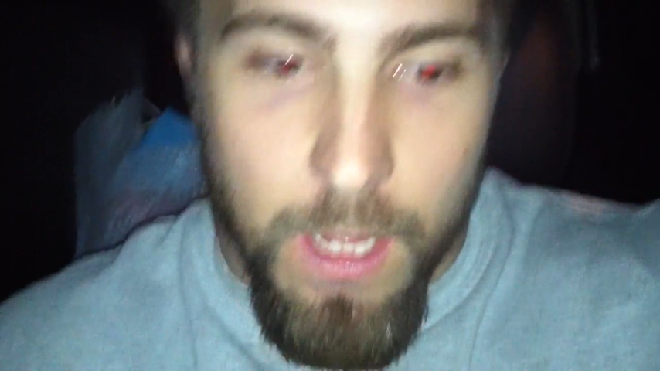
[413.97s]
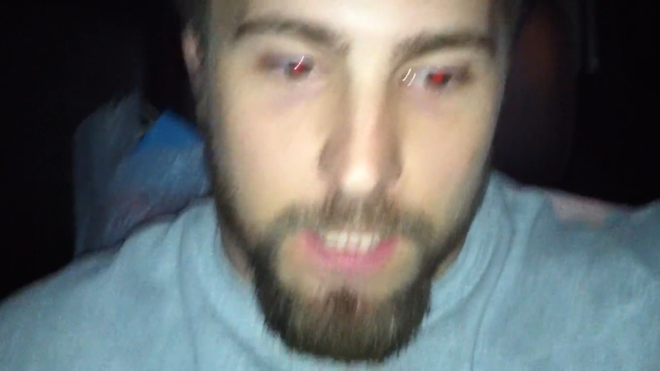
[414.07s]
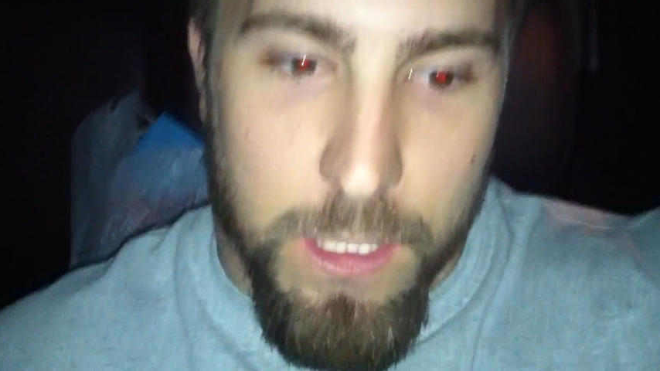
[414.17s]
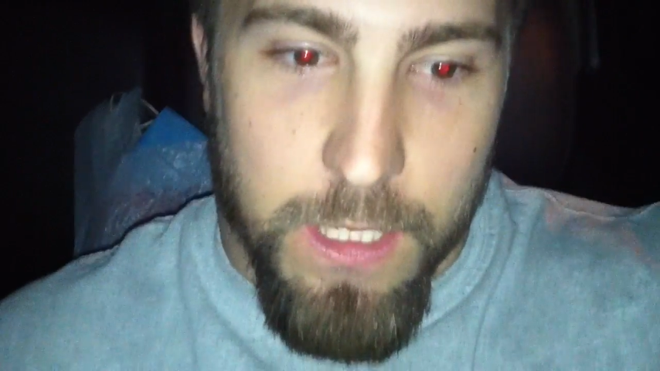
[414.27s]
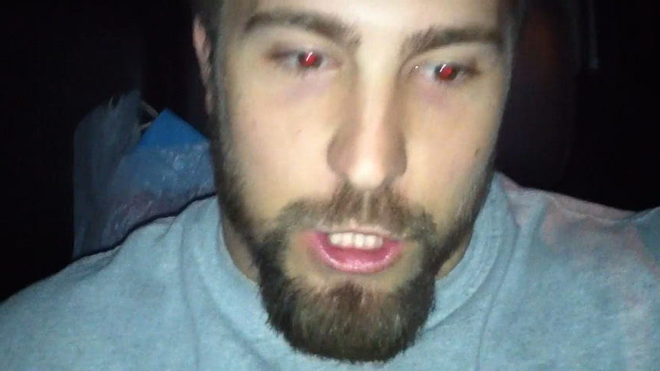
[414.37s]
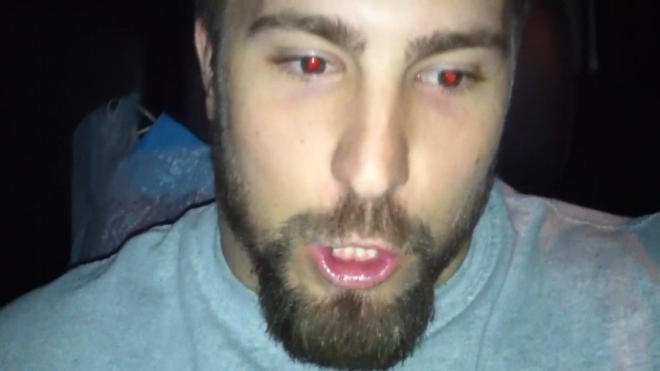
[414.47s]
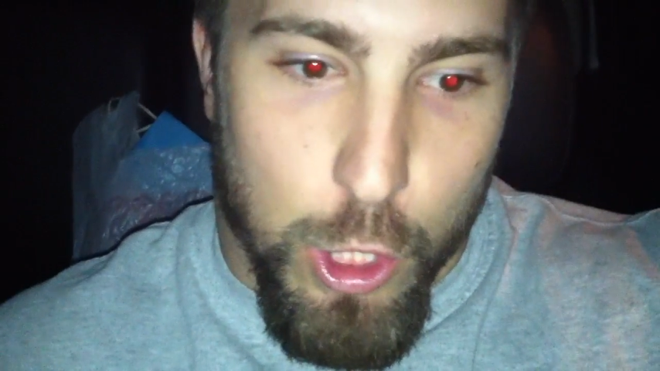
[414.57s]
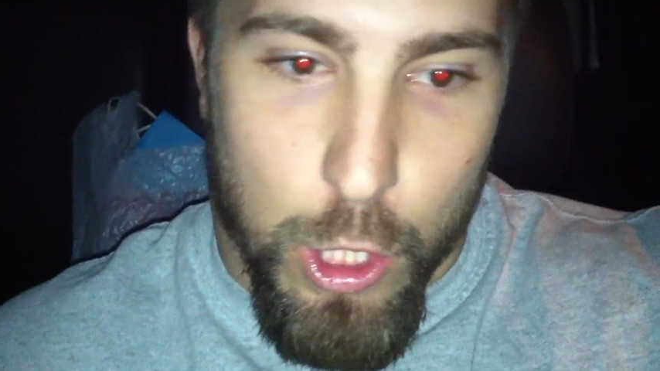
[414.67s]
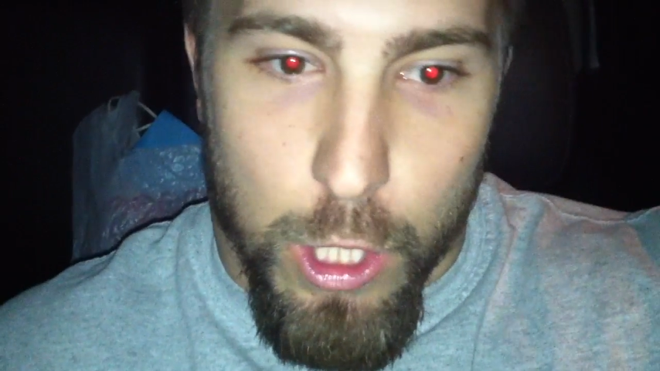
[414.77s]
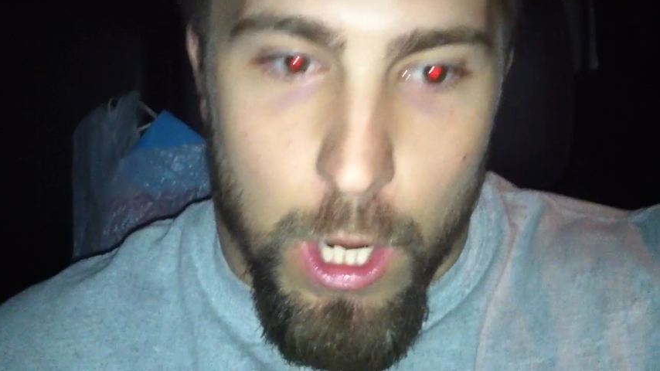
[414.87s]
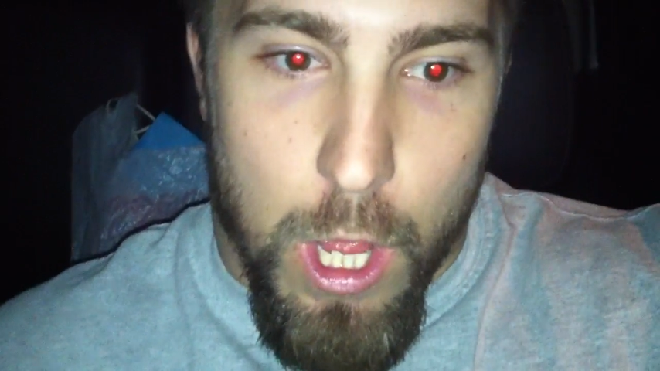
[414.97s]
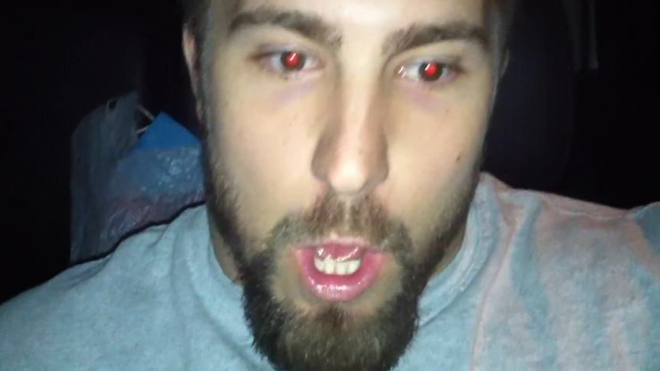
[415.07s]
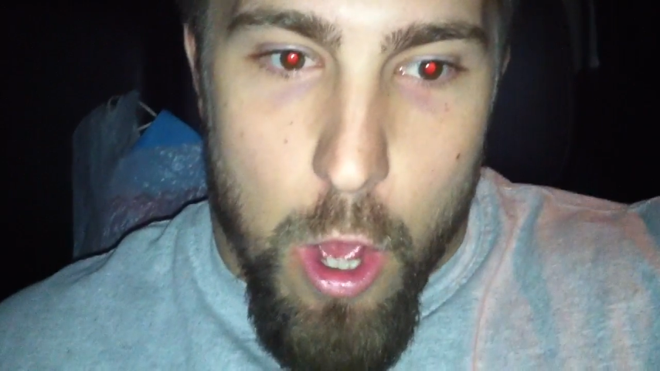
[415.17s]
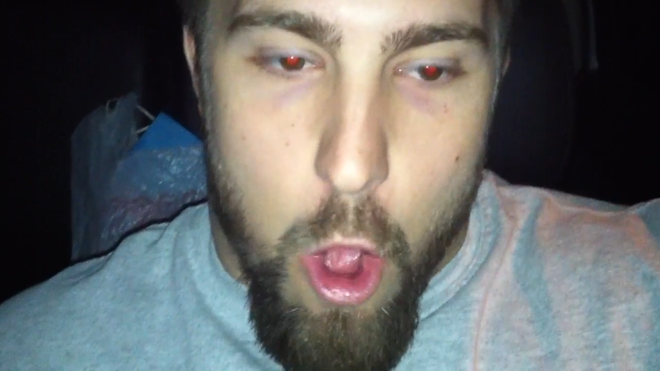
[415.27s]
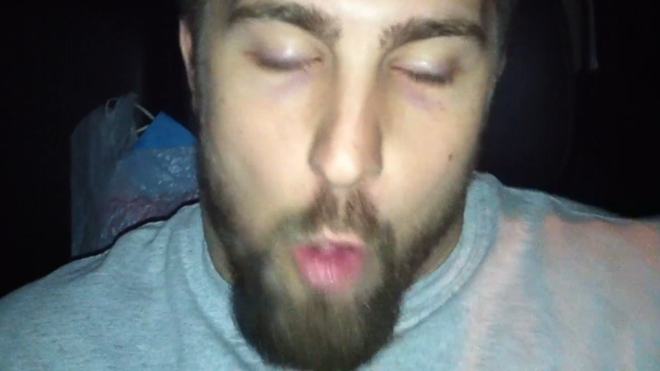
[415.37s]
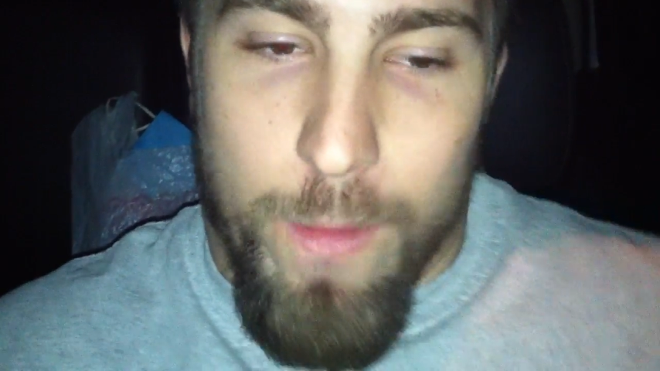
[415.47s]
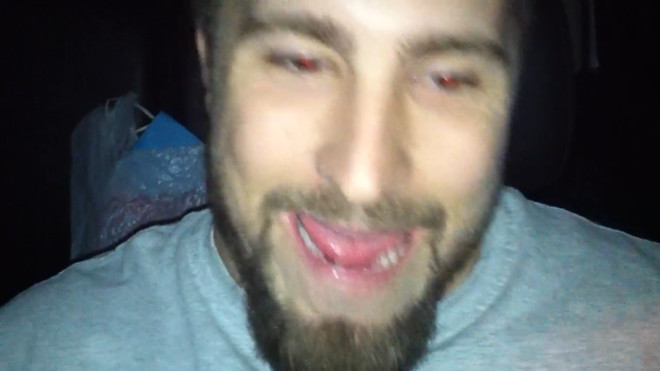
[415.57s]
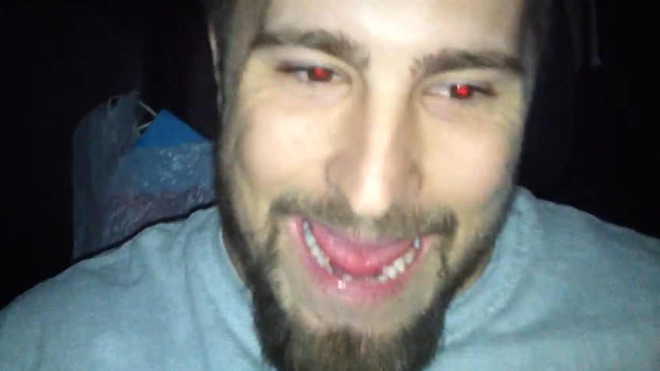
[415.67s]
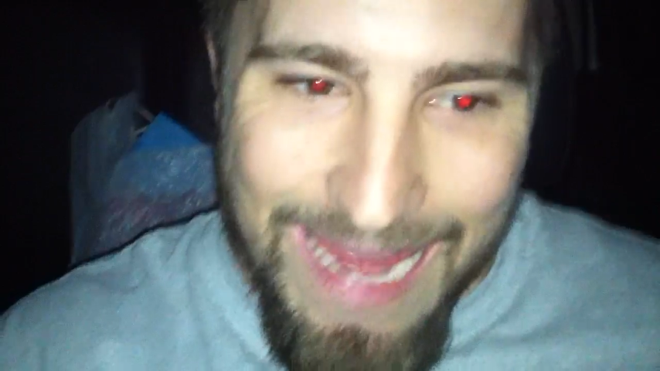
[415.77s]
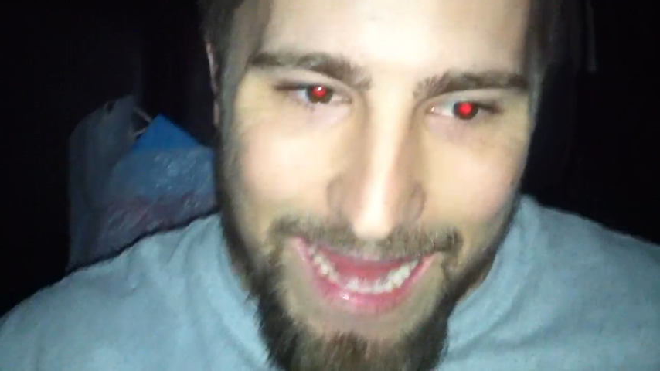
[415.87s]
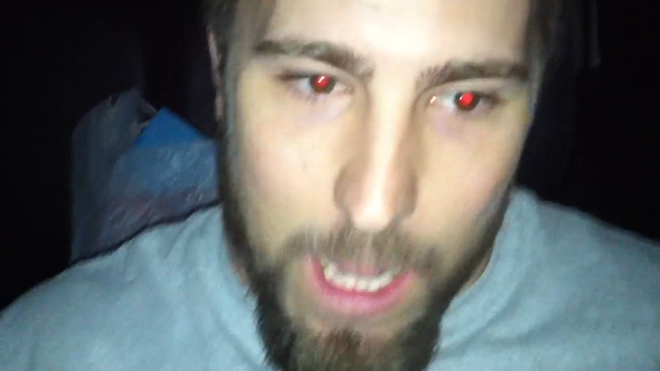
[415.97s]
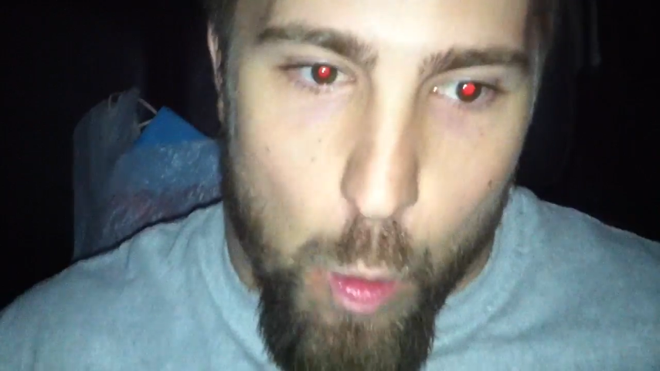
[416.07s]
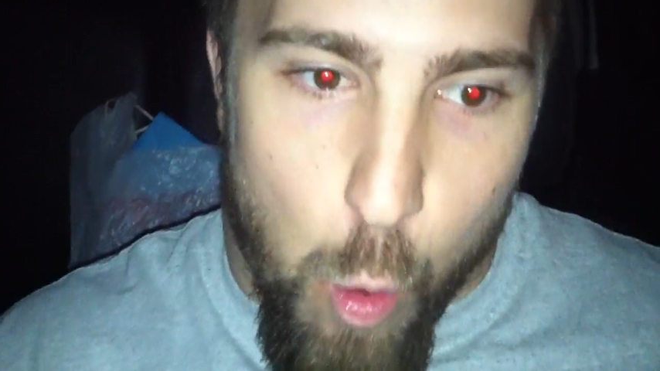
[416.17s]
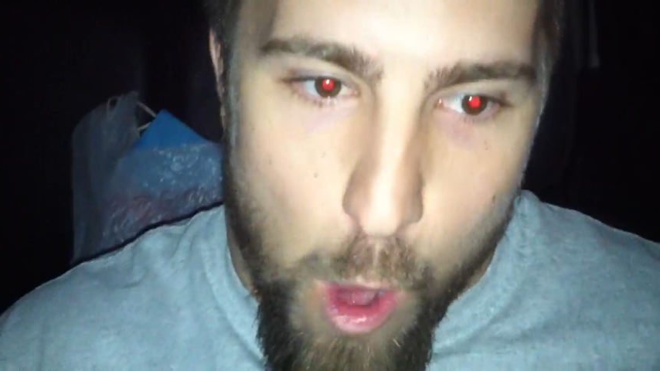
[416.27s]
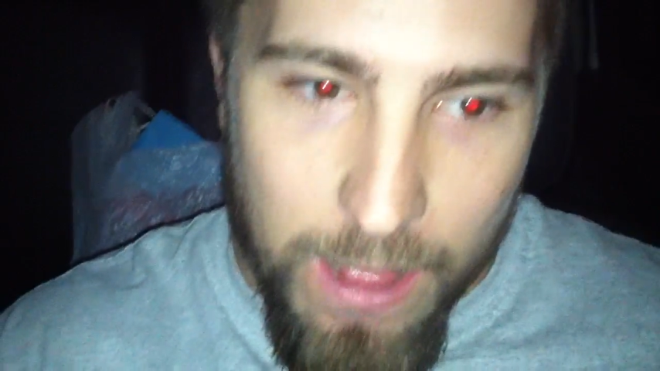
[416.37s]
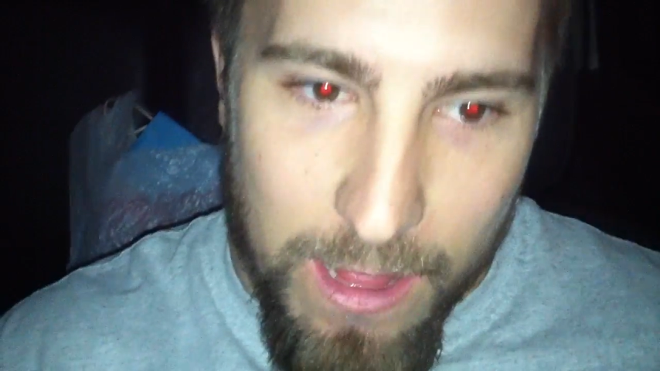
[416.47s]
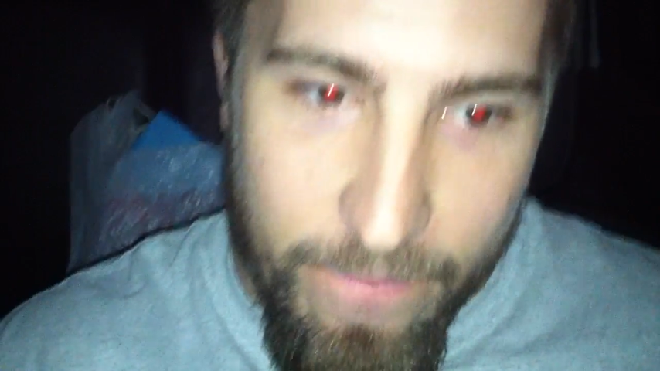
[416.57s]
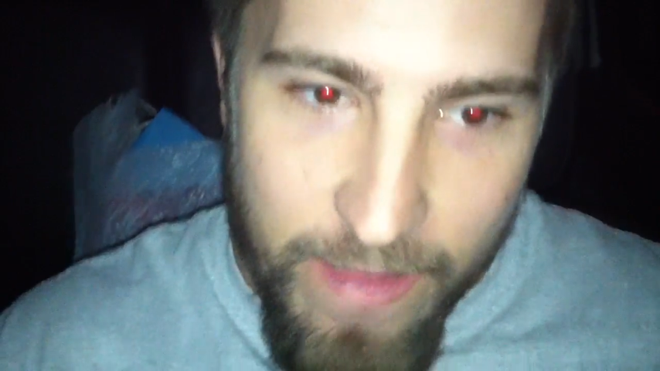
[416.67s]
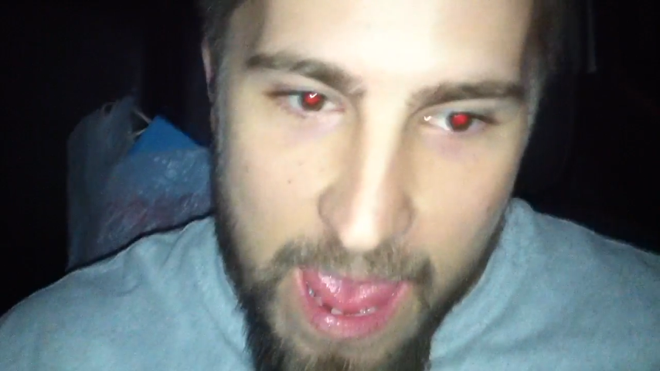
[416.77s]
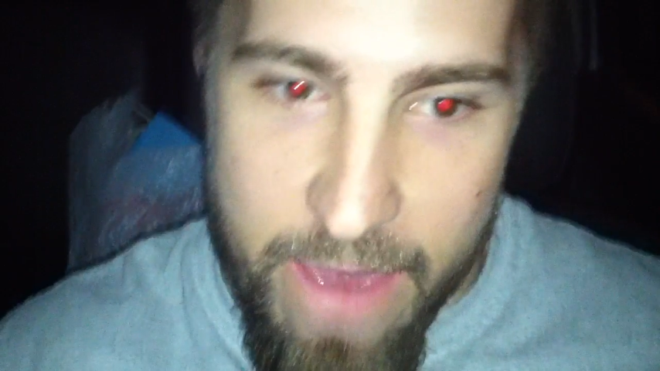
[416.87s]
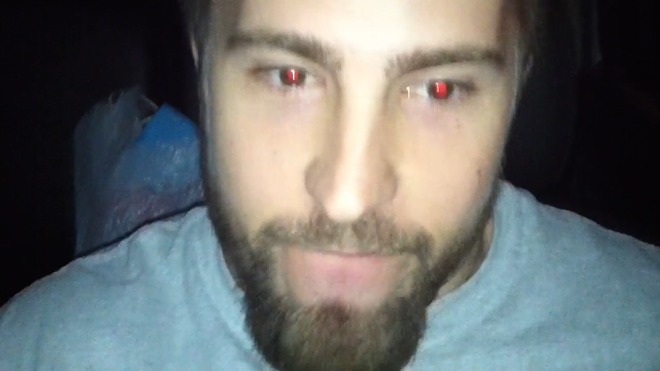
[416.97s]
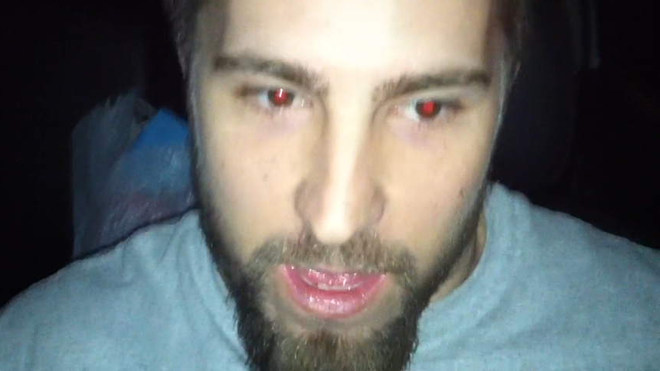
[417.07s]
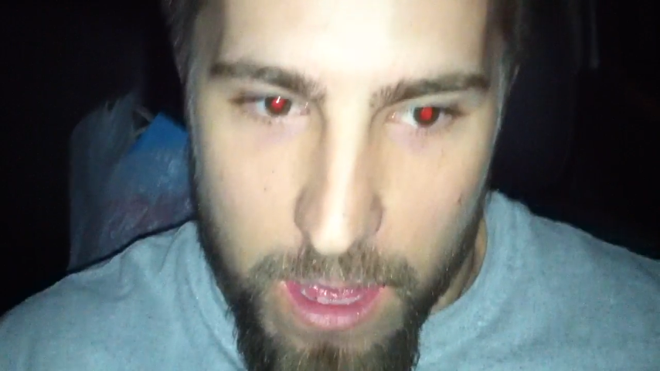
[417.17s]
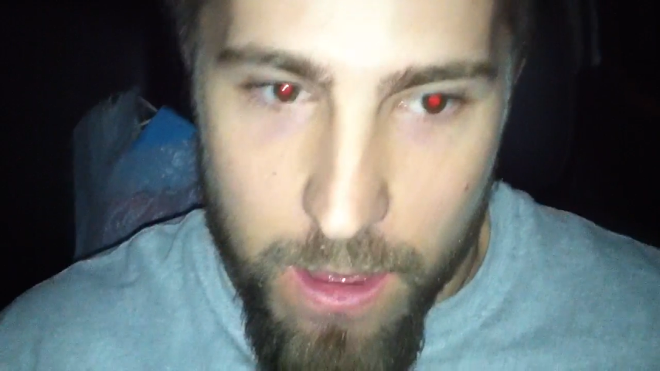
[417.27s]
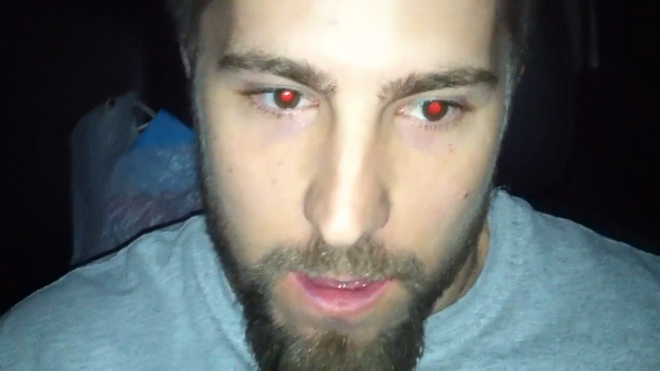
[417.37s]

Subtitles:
so that you're only hitting one lift heavy